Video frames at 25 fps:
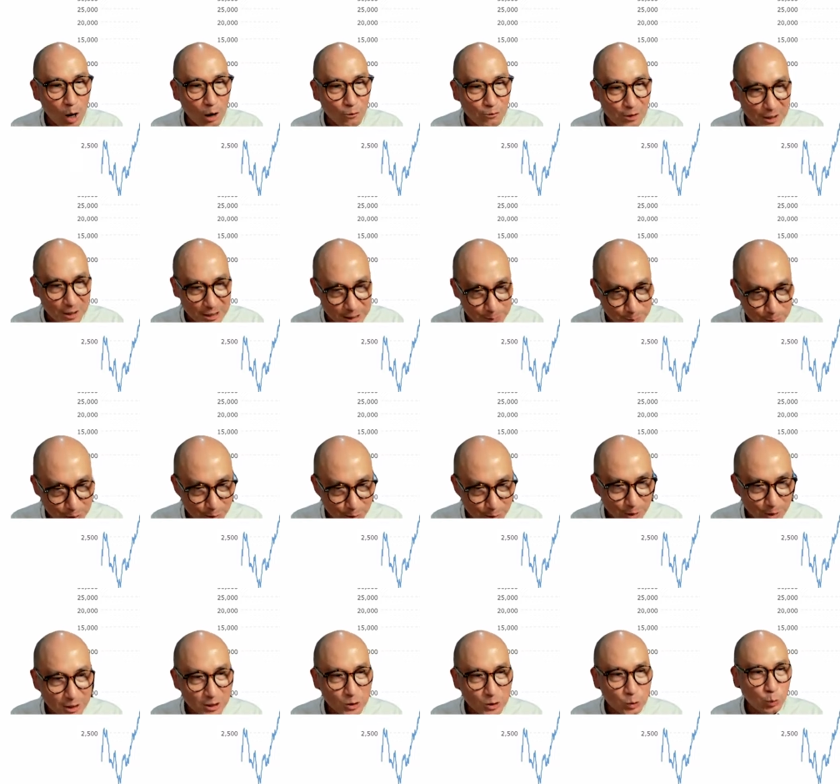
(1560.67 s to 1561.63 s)

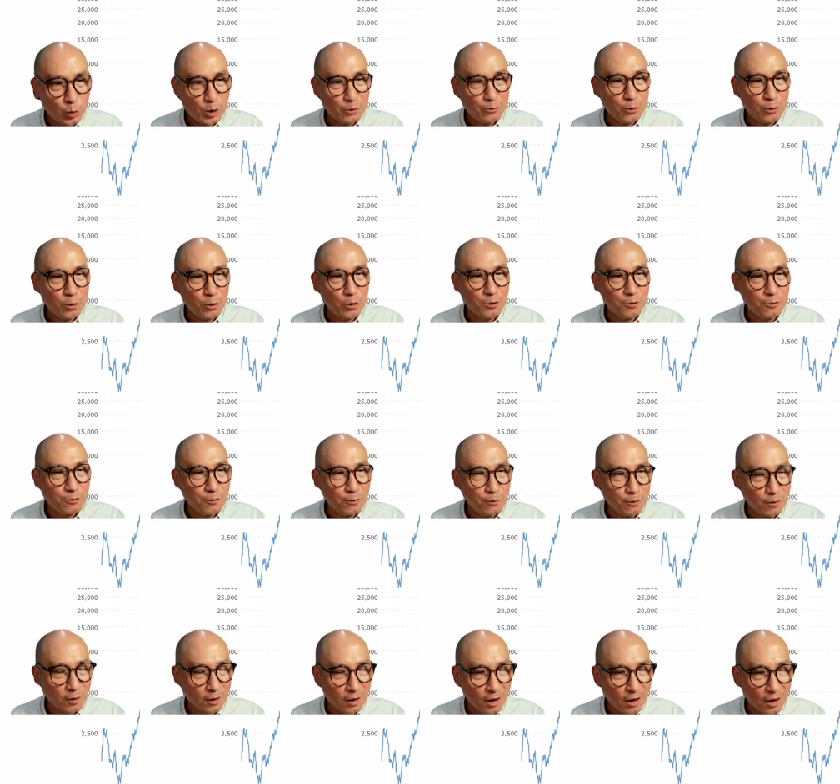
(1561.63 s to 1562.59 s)
experience, with good
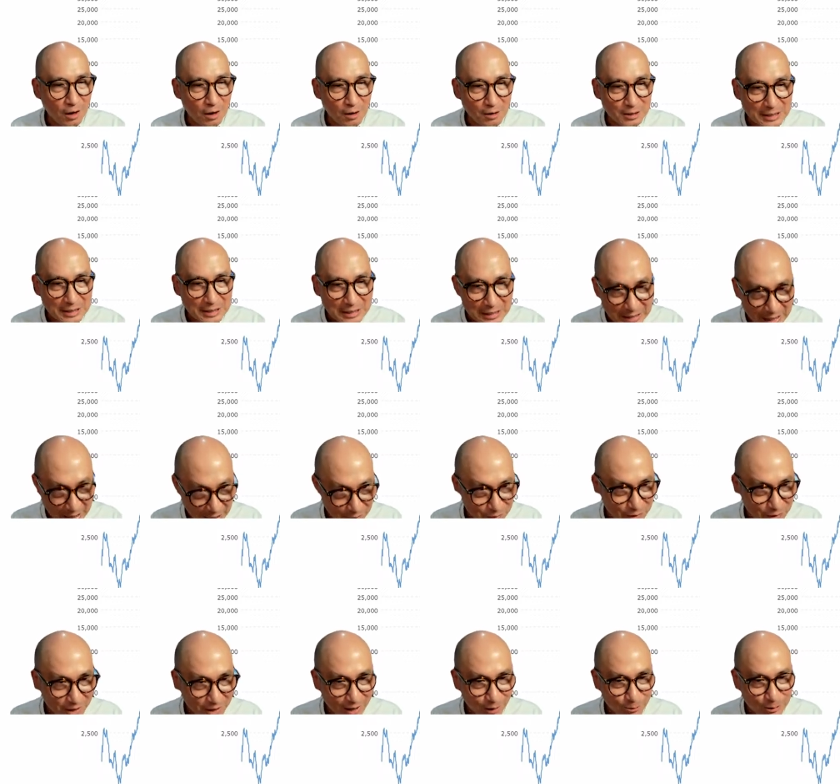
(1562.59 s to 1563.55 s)

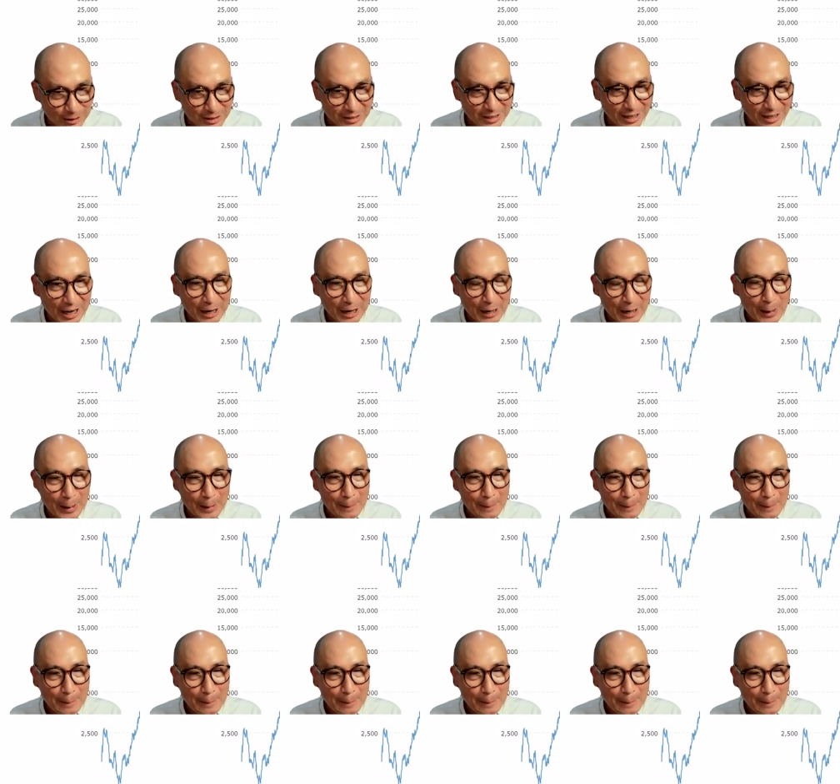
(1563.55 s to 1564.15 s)
saving, I would say,